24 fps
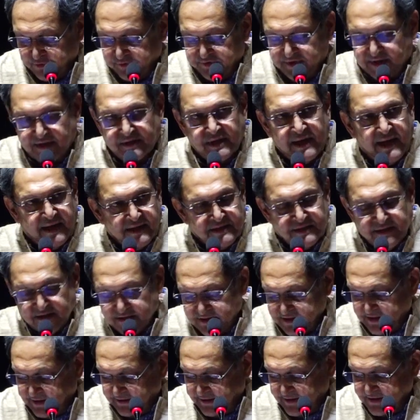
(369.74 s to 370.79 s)
So far as the
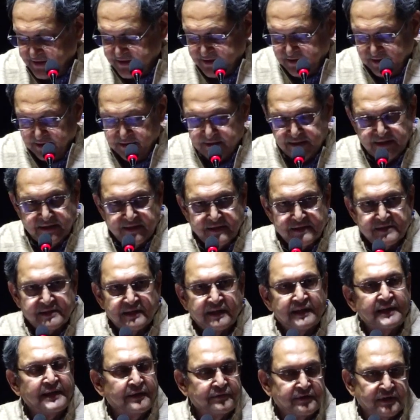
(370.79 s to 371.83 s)
actions are concerned, it is
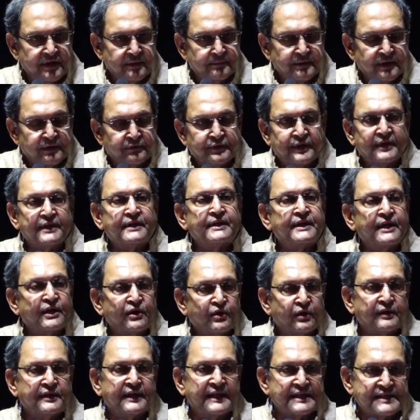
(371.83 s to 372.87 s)
inevitable. We
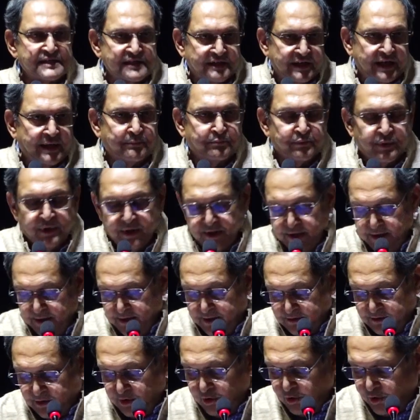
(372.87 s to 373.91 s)
cannot escape
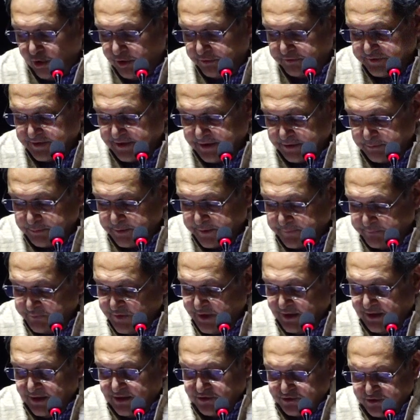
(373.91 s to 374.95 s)
the law of karma.
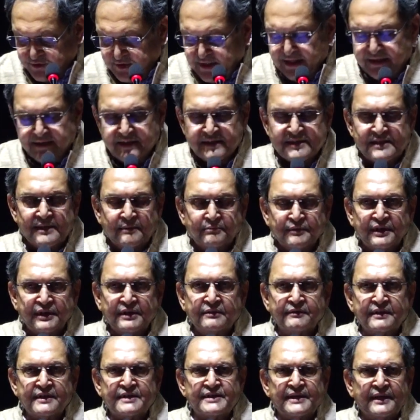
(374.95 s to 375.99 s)
So that is
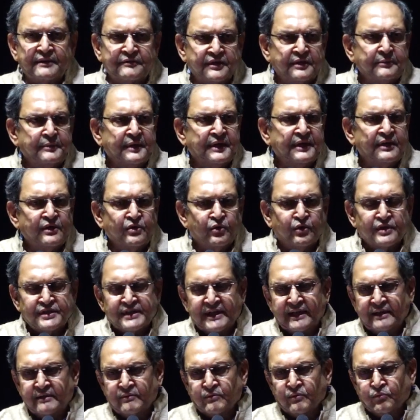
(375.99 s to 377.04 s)
something which everybody knows,
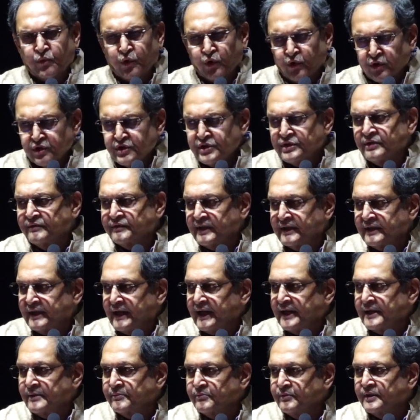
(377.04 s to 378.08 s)
and most of the
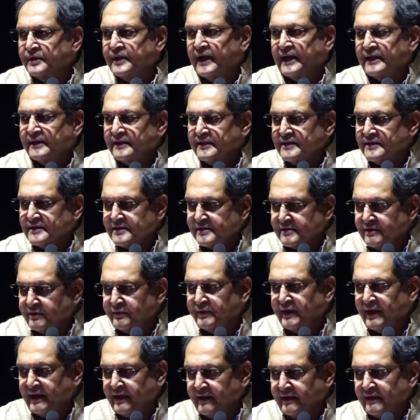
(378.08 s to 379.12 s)
time that is
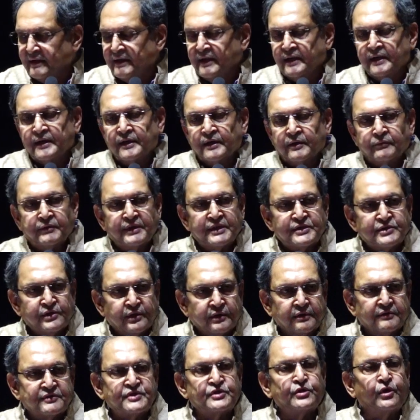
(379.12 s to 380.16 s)
where we
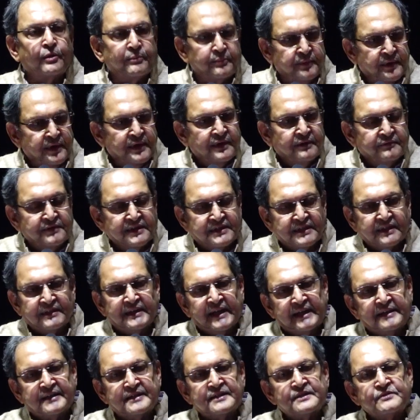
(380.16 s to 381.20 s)
sort of stop. We say
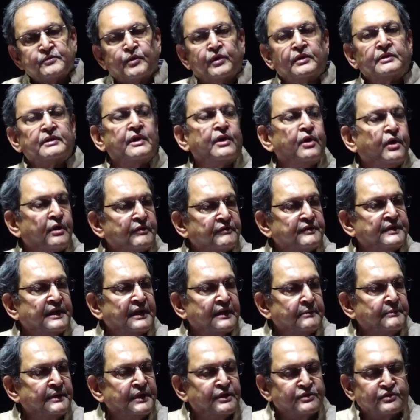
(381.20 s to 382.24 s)
that is what the law of
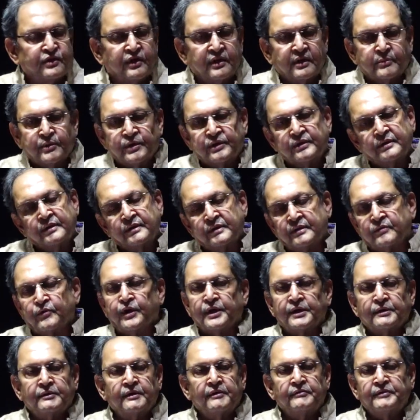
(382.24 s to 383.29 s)
karma is all about.
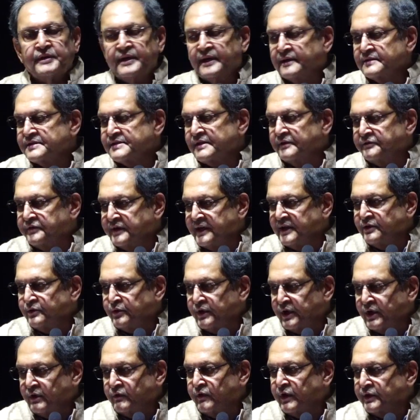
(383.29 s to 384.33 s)
Whatever we are suffering
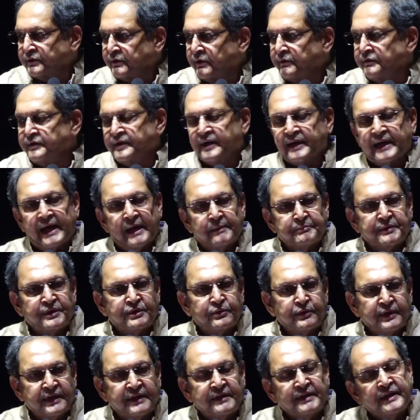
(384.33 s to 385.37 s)
today, whatever we are happy
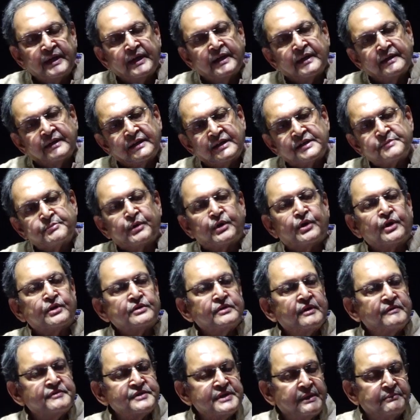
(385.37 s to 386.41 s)
today, it's because
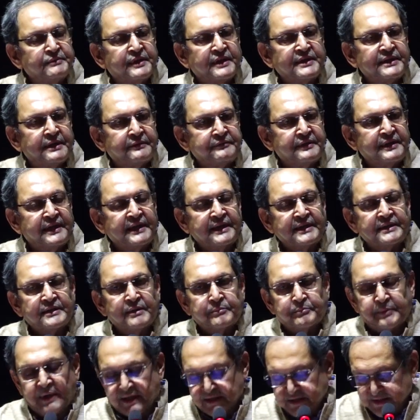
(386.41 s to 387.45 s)
of something that we did in the
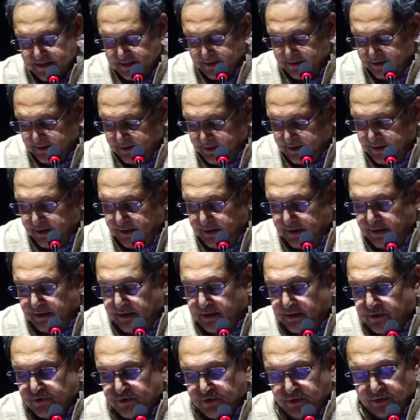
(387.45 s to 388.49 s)
past.
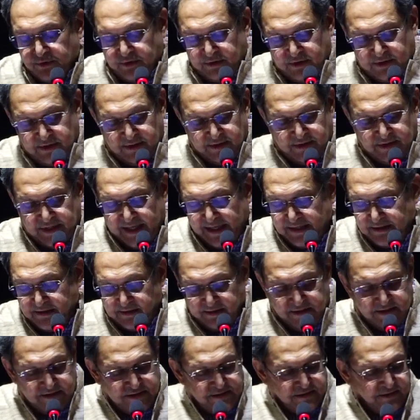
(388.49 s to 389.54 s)
So that
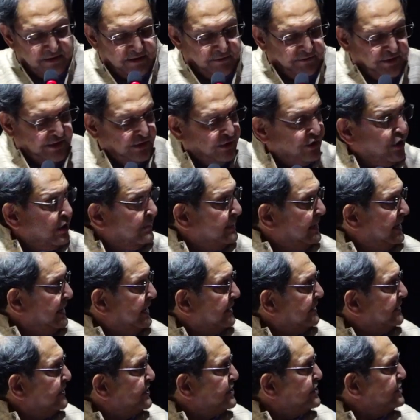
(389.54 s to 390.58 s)
is a very commonly
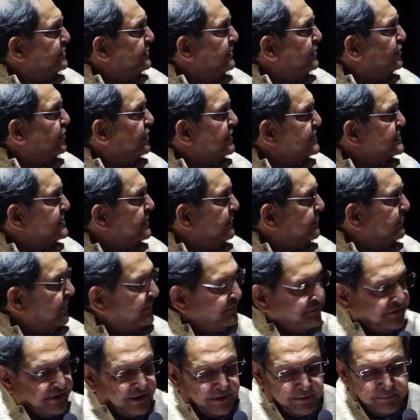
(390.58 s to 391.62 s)
understood concept
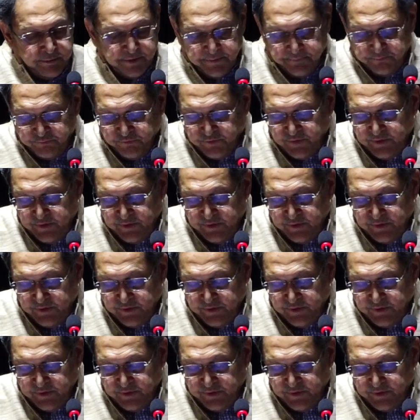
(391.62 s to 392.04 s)
of karma.